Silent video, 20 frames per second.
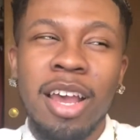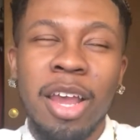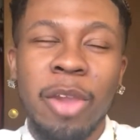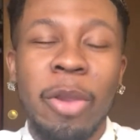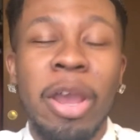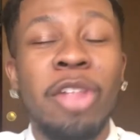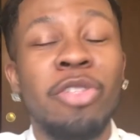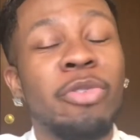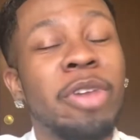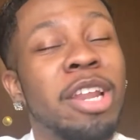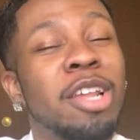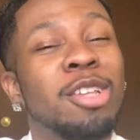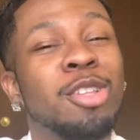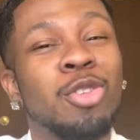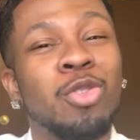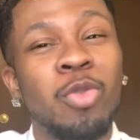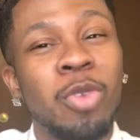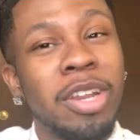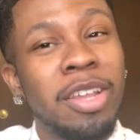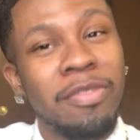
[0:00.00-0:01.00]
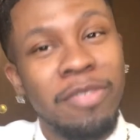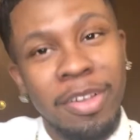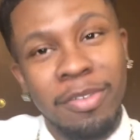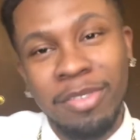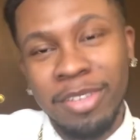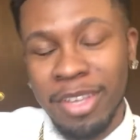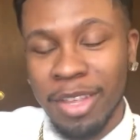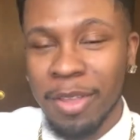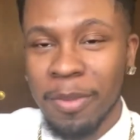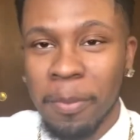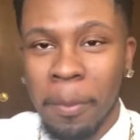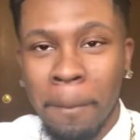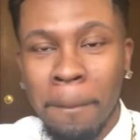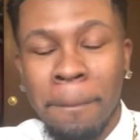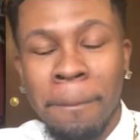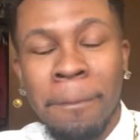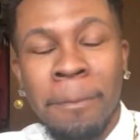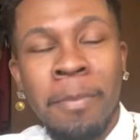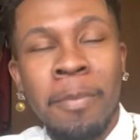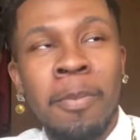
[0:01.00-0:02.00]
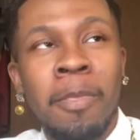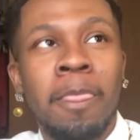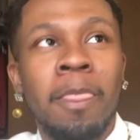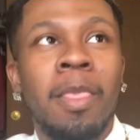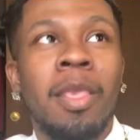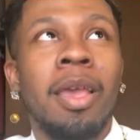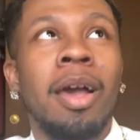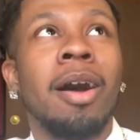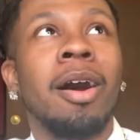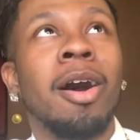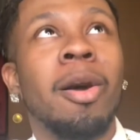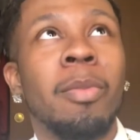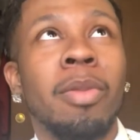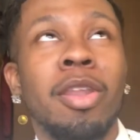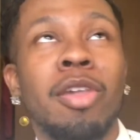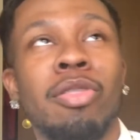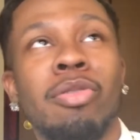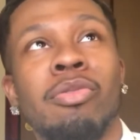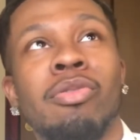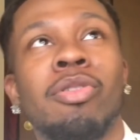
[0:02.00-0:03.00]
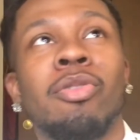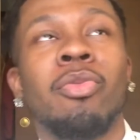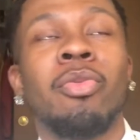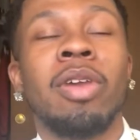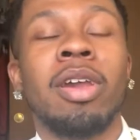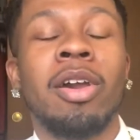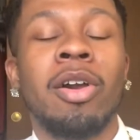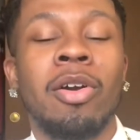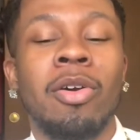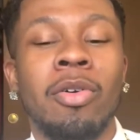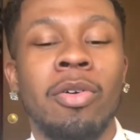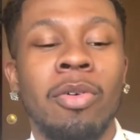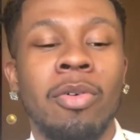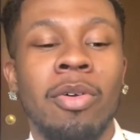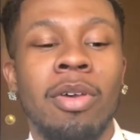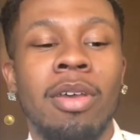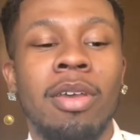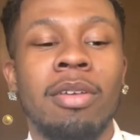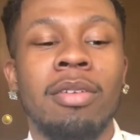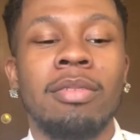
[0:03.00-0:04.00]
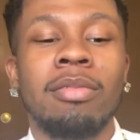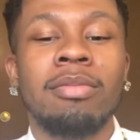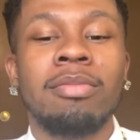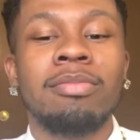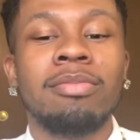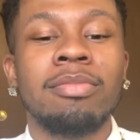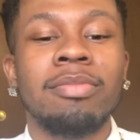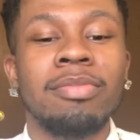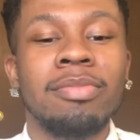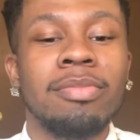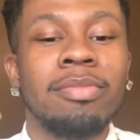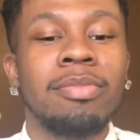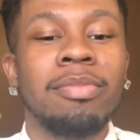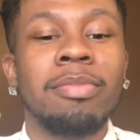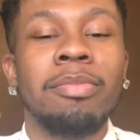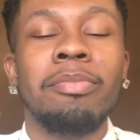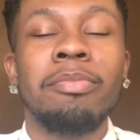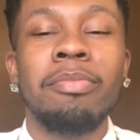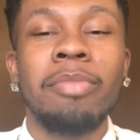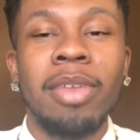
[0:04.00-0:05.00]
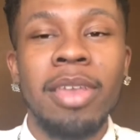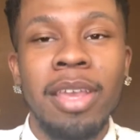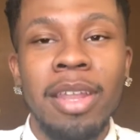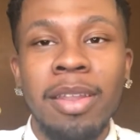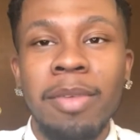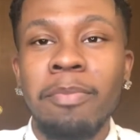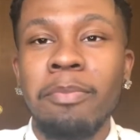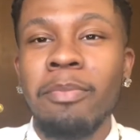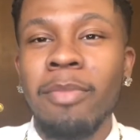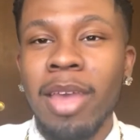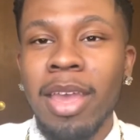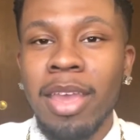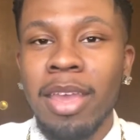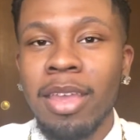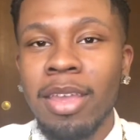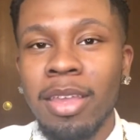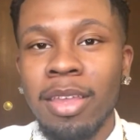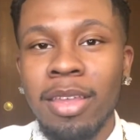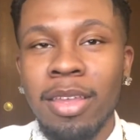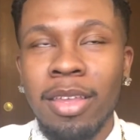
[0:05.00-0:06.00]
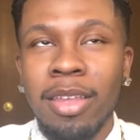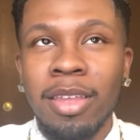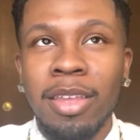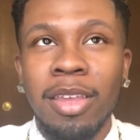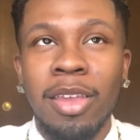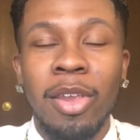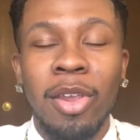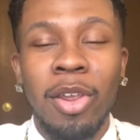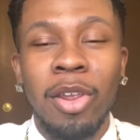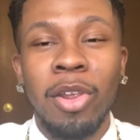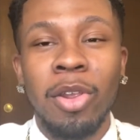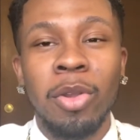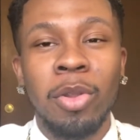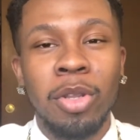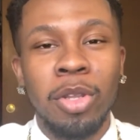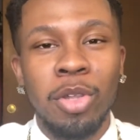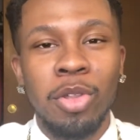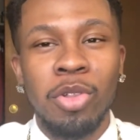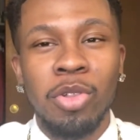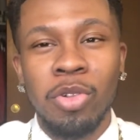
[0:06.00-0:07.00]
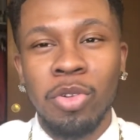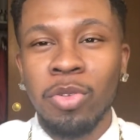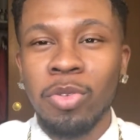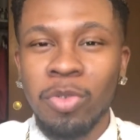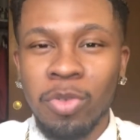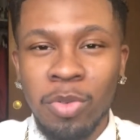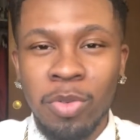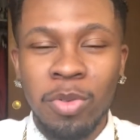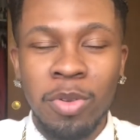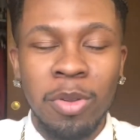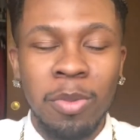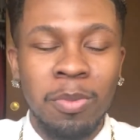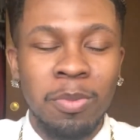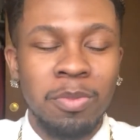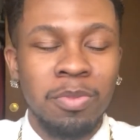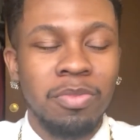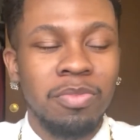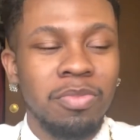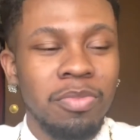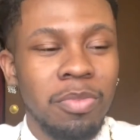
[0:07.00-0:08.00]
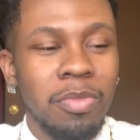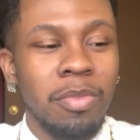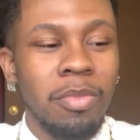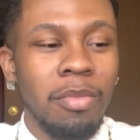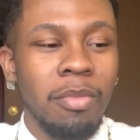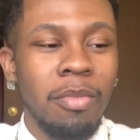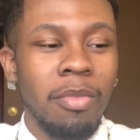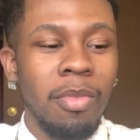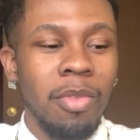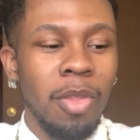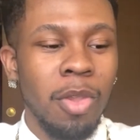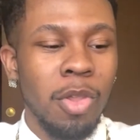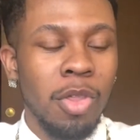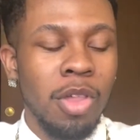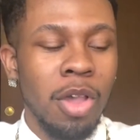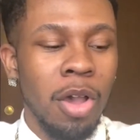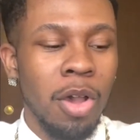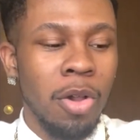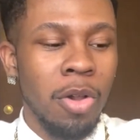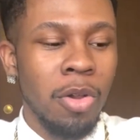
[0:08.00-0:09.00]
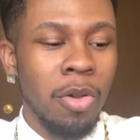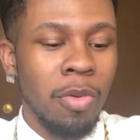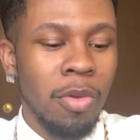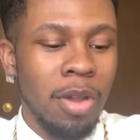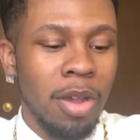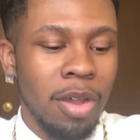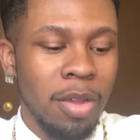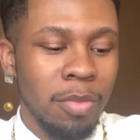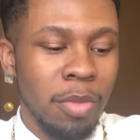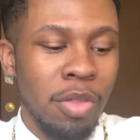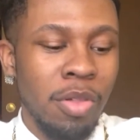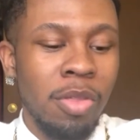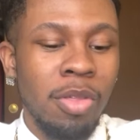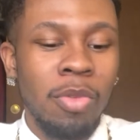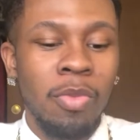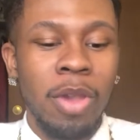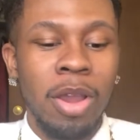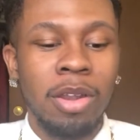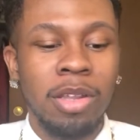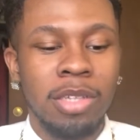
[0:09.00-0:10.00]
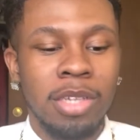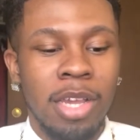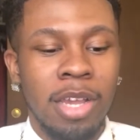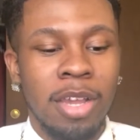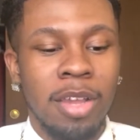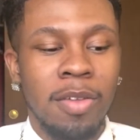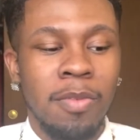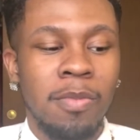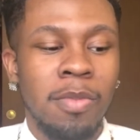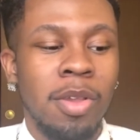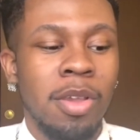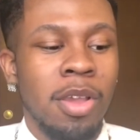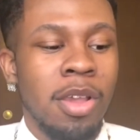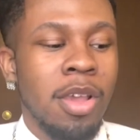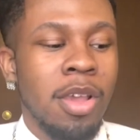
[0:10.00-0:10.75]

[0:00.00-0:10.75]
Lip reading: graduated 2015. And this was around mid-May, early June. So this is around the time